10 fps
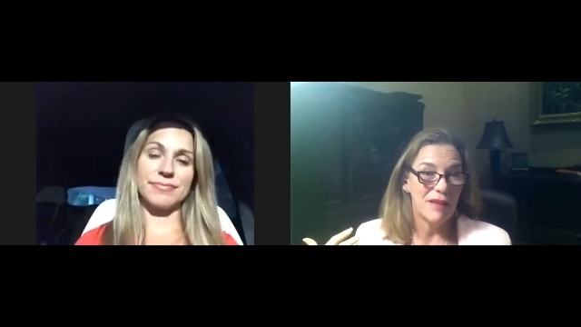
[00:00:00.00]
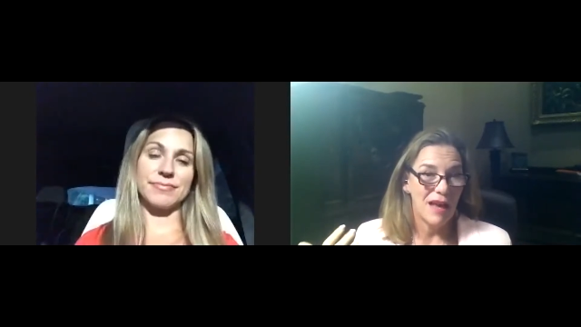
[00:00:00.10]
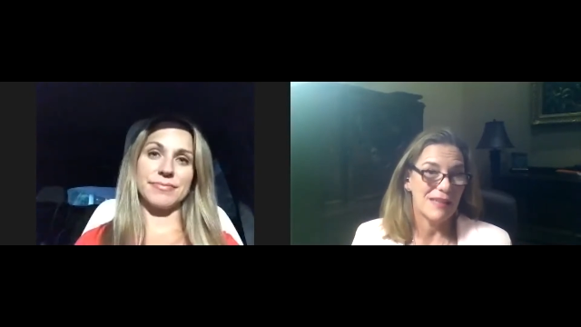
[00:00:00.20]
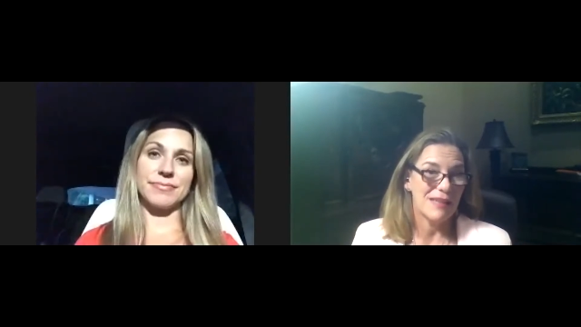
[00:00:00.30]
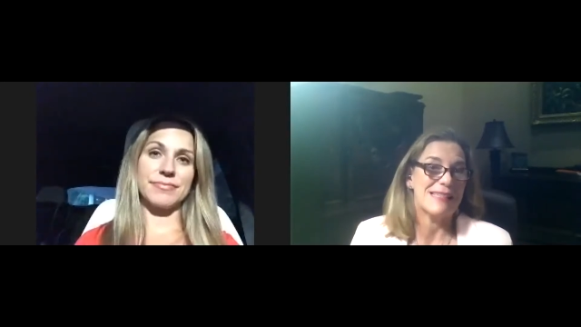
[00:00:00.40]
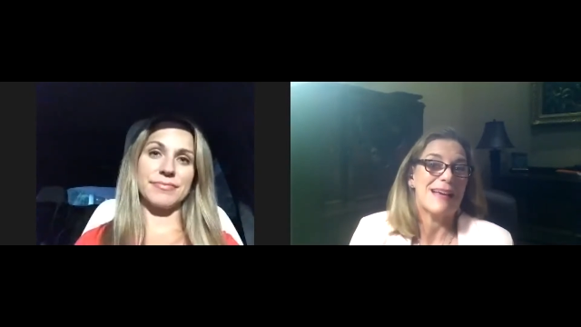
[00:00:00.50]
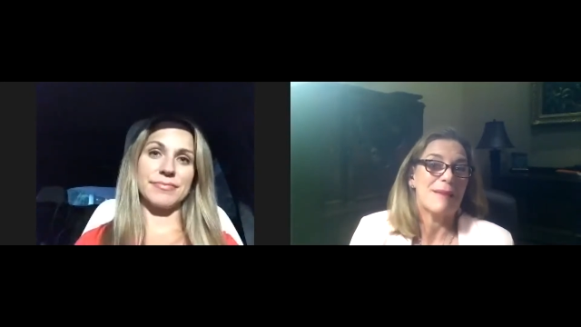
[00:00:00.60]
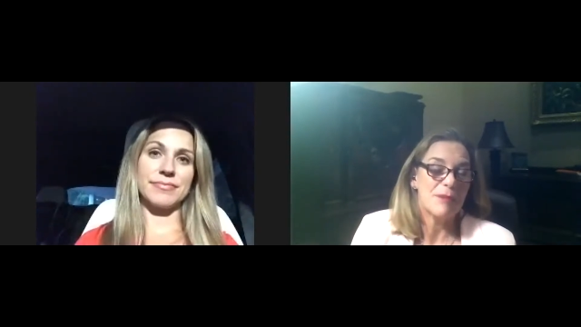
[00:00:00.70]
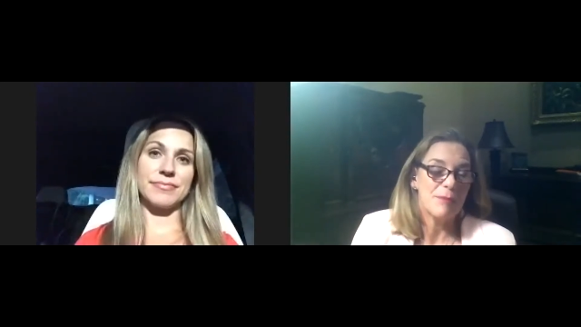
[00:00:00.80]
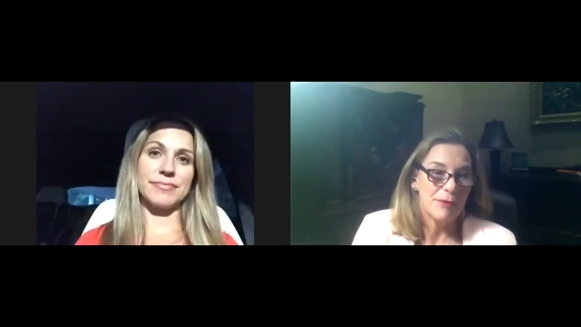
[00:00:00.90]

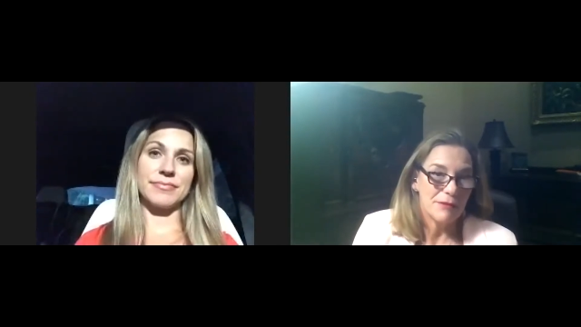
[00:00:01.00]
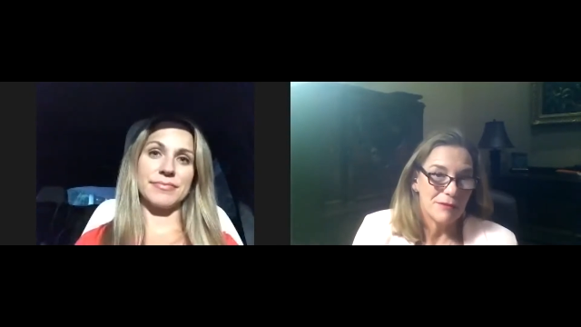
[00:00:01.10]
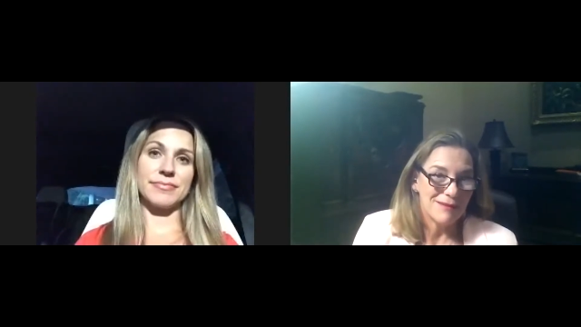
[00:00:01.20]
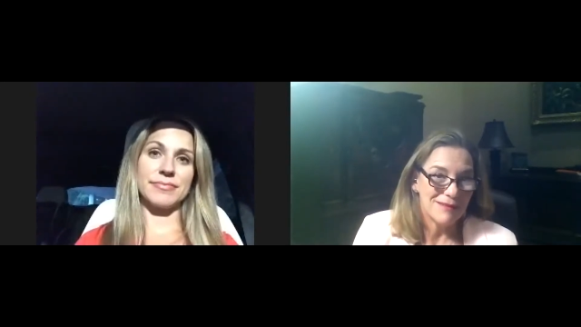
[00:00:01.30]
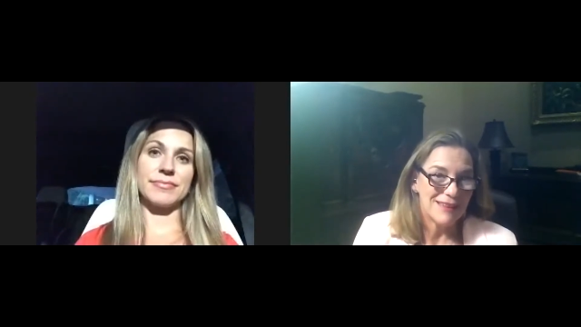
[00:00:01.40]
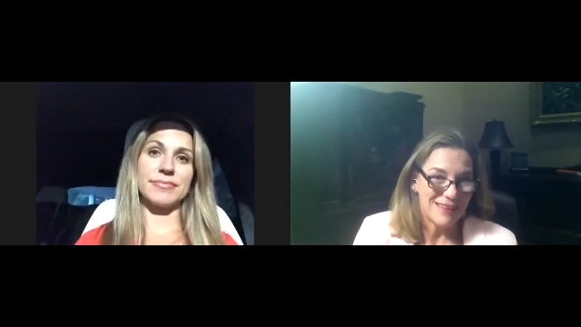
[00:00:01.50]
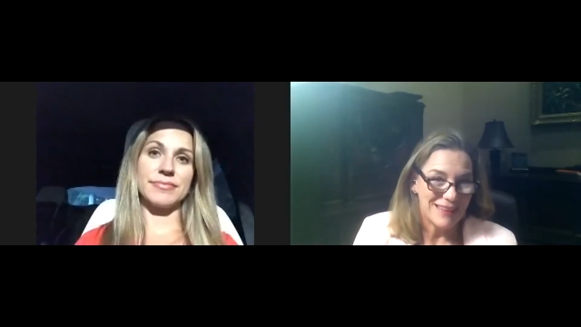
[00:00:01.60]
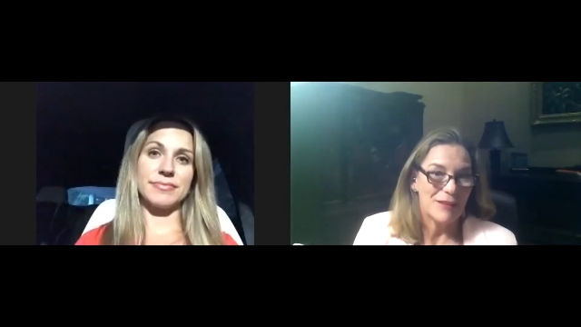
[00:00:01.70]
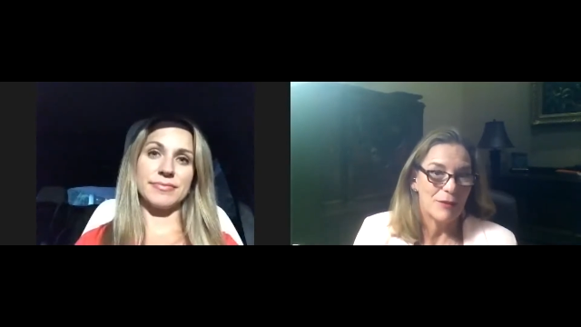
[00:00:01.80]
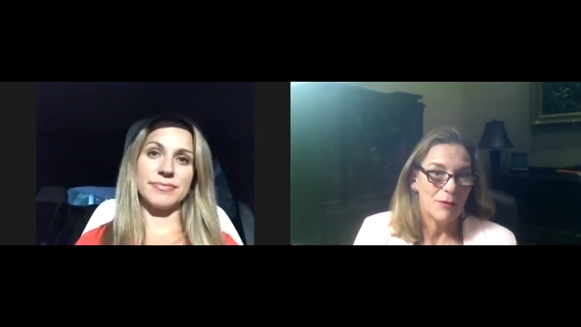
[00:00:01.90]
Speaker 1: acceptable
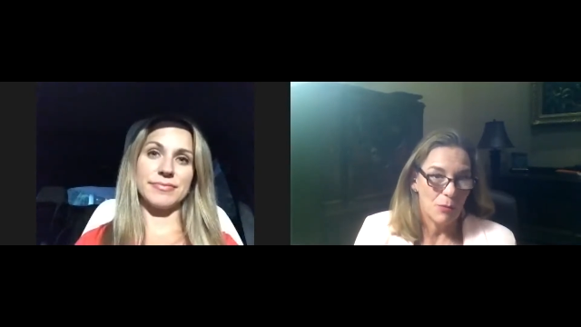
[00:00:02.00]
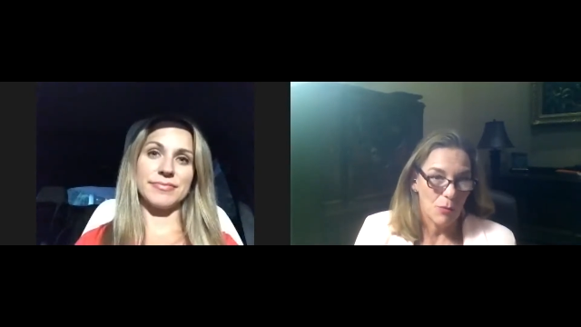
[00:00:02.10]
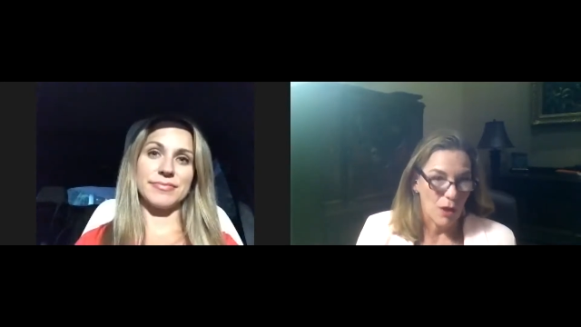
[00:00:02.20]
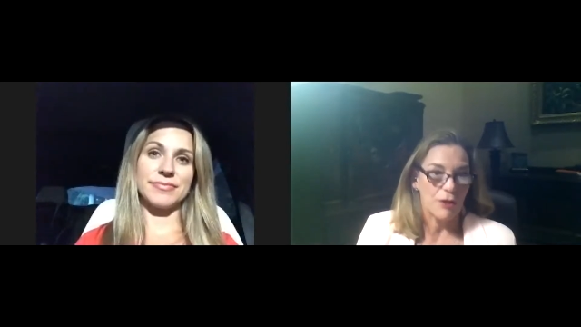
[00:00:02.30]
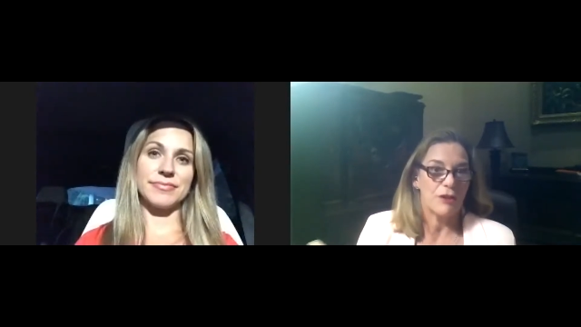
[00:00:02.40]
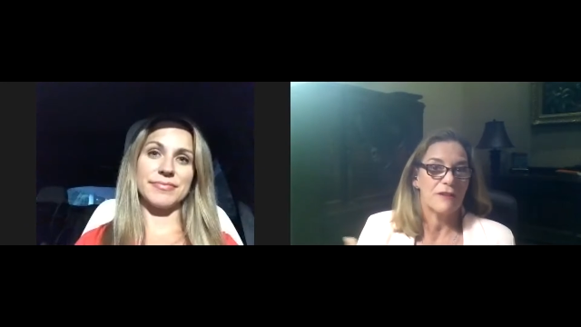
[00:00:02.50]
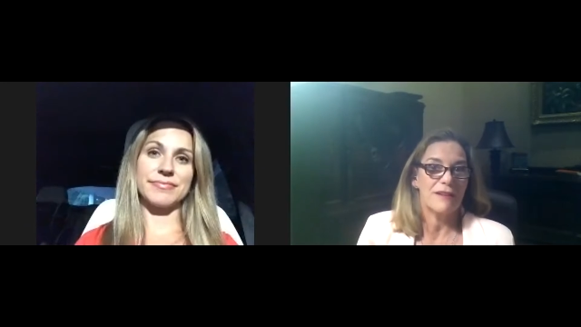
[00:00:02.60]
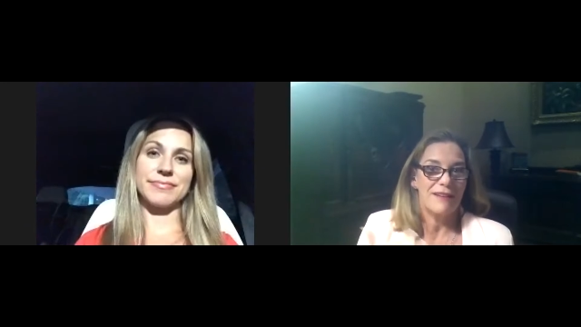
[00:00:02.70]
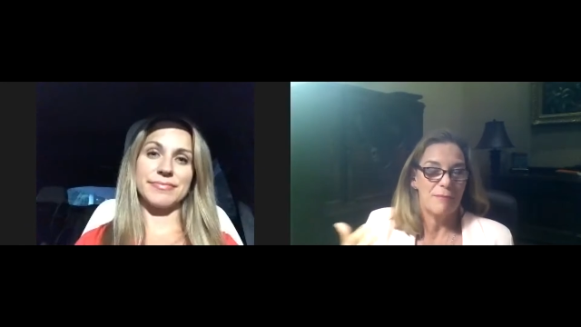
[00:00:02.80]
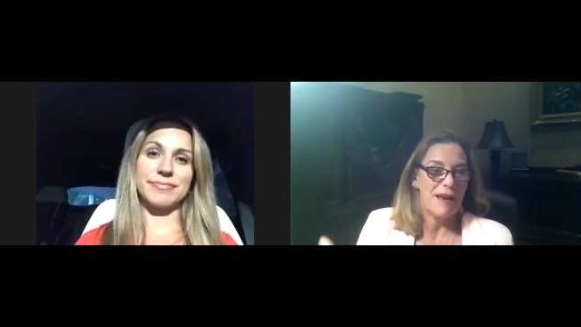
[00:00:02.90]
clean water
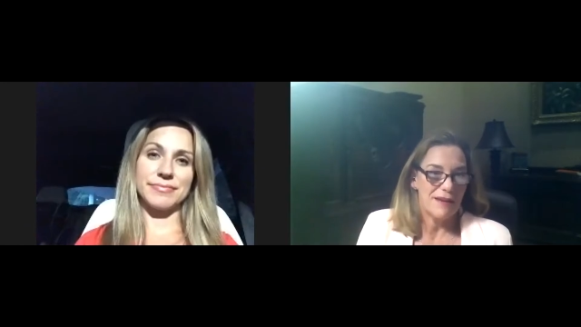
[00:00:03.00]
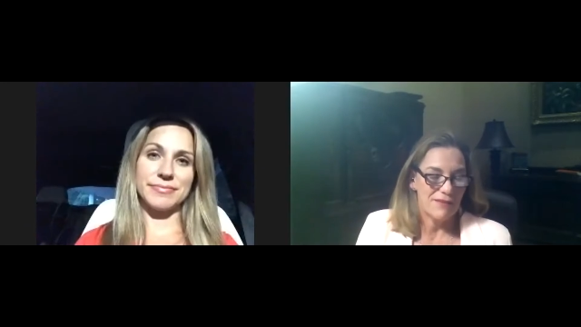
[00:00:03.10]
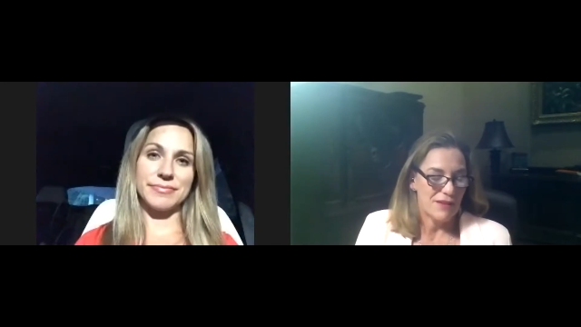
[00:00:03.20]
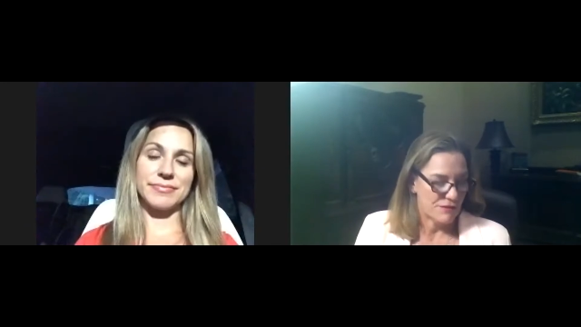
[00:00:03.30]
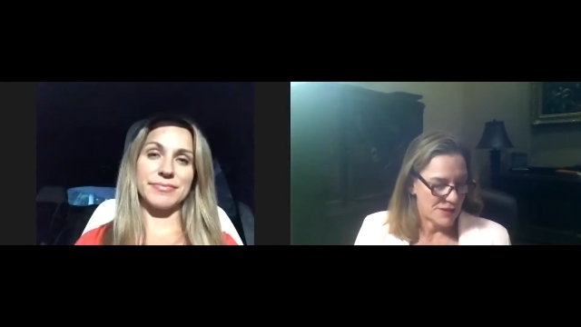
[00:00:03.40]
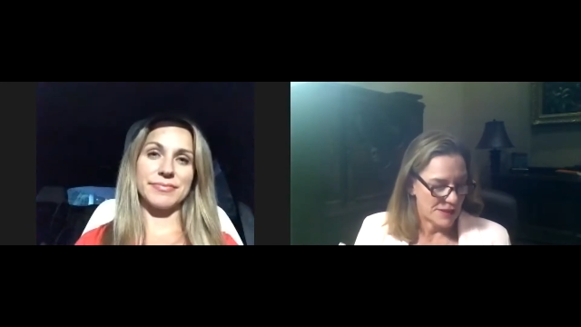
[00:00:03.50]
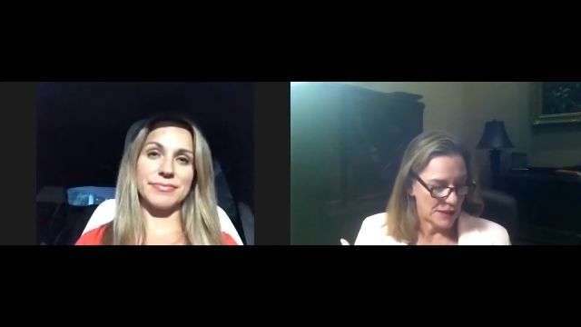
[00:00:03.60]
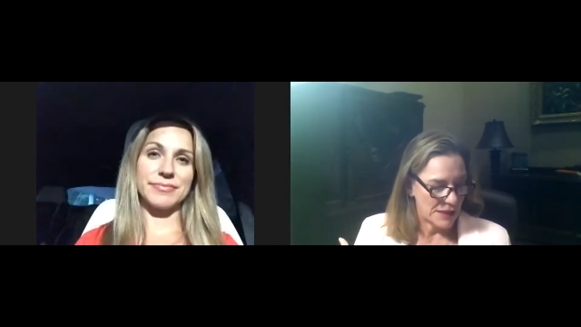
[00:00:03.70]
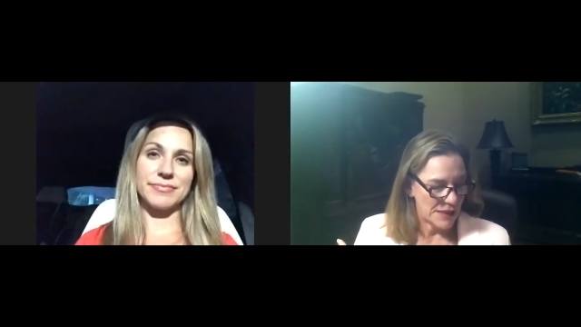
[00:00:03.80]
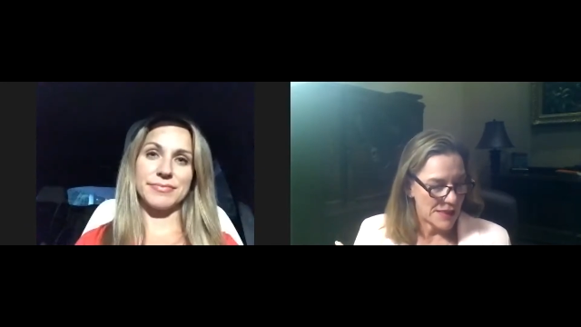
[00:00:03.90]
in many of their
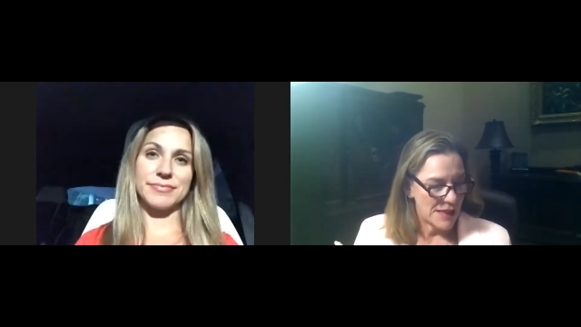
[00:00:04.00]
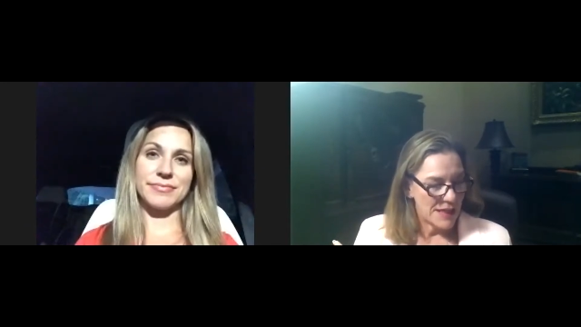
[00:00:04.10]
facilities.